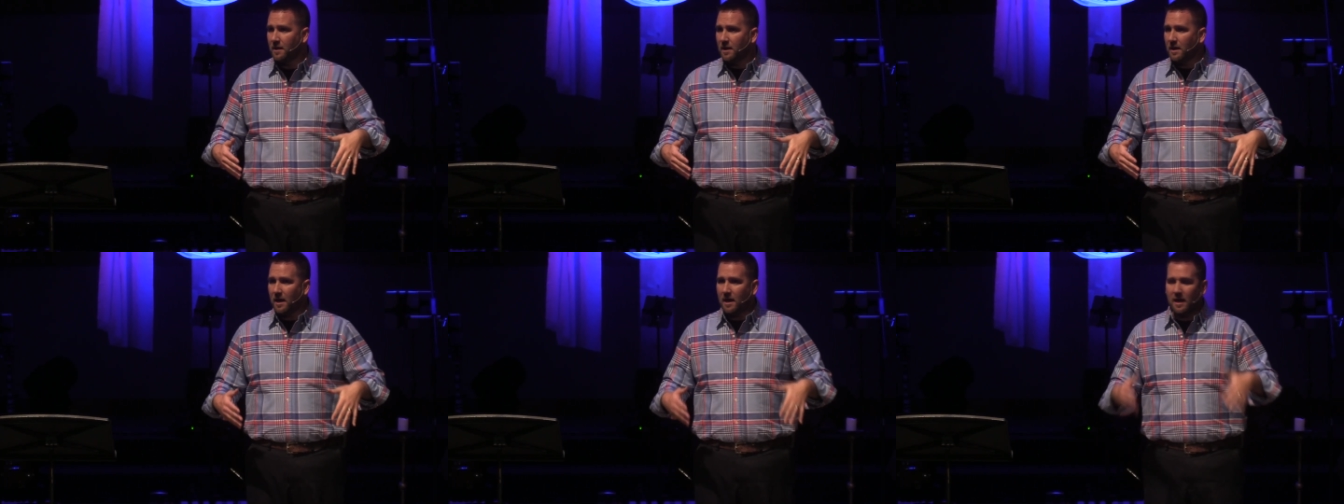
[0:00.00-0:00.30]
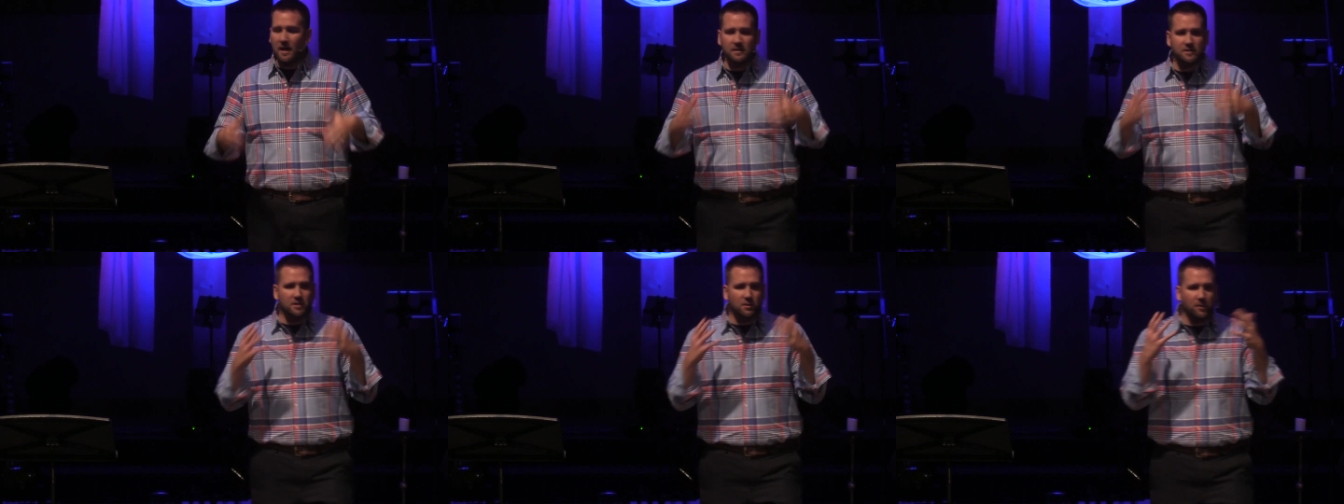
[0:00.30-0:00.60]

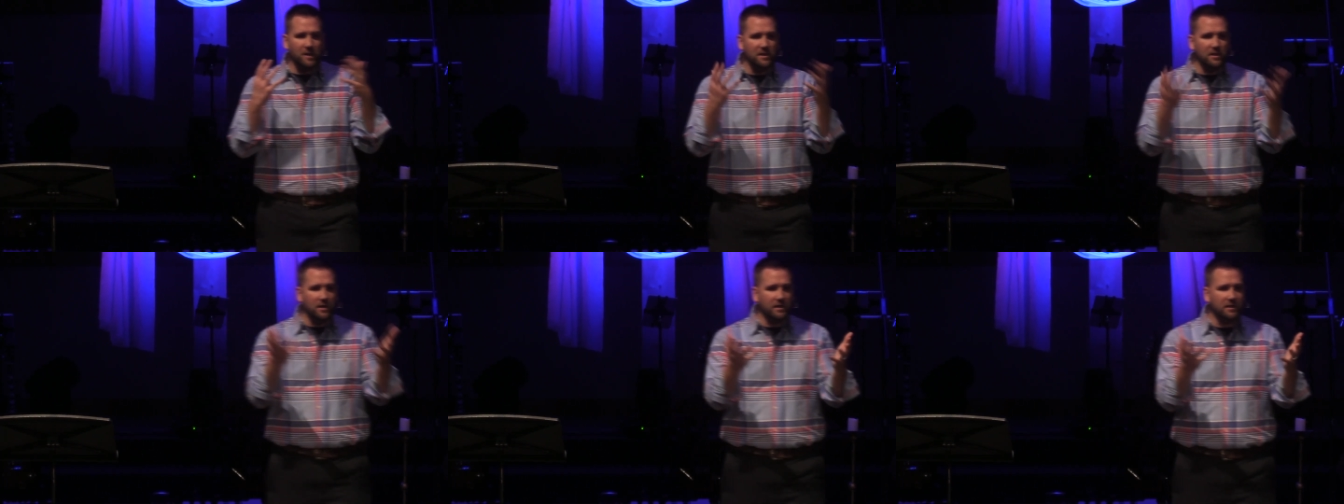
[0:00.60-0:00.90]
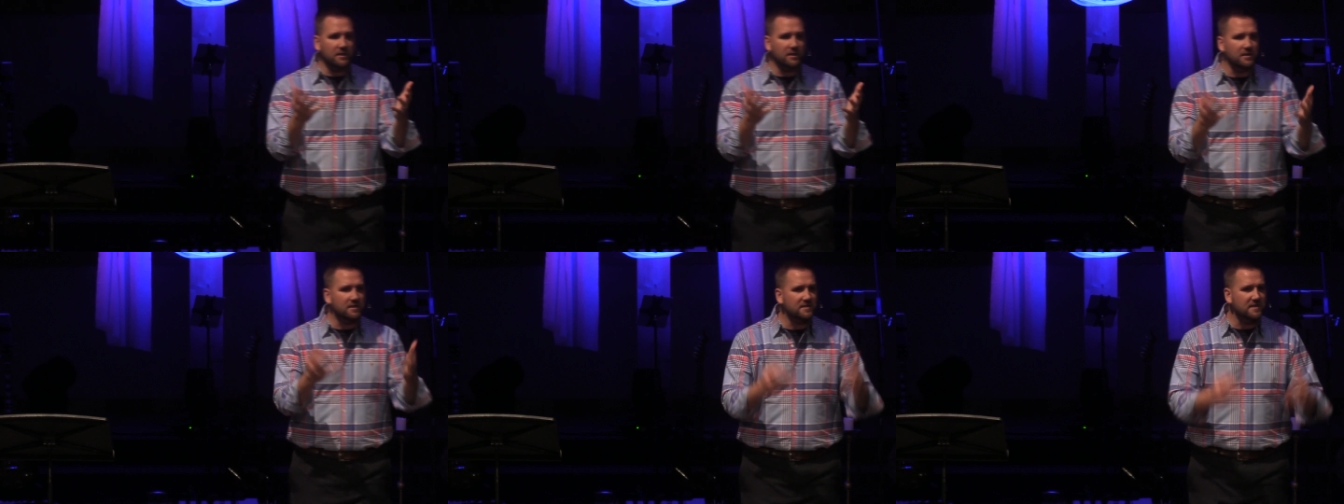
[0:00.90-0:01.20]
And, so we look at
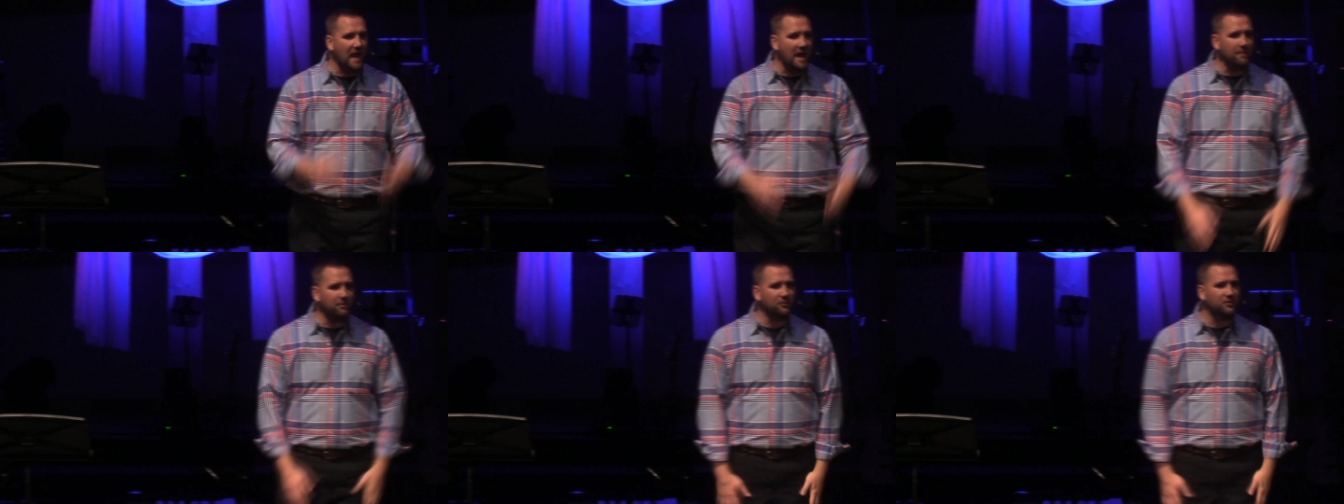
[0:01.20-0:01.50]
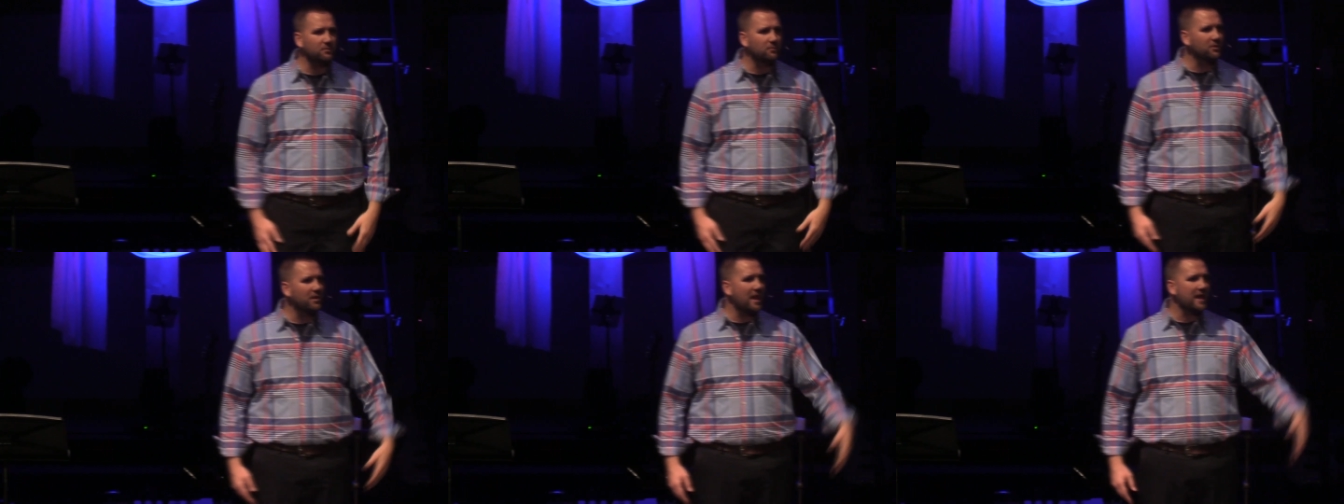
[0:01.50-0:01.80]
the disciples
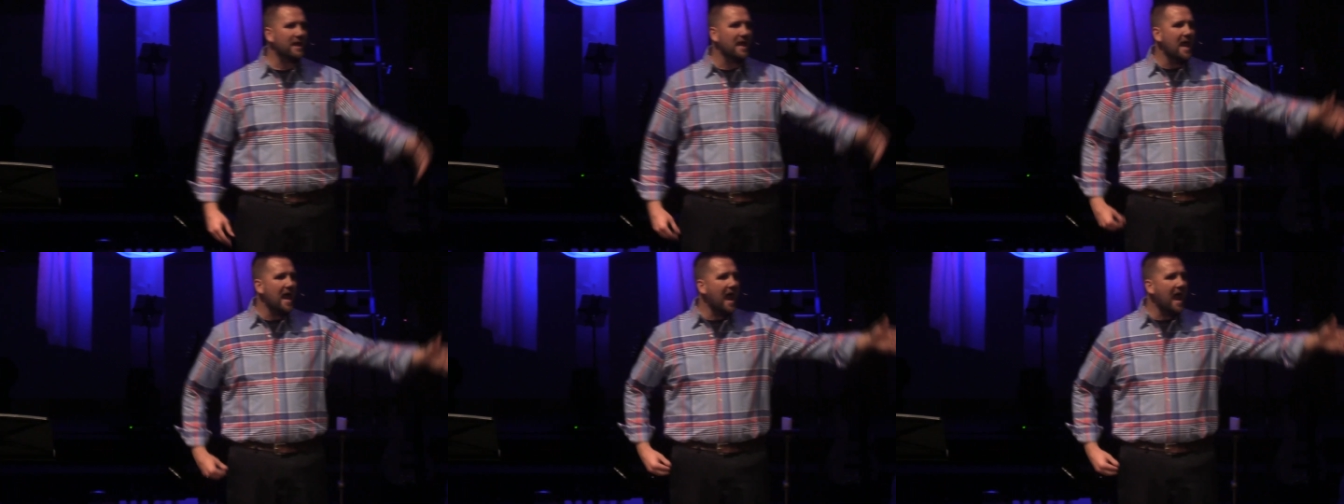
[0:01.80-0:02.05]
and we're like,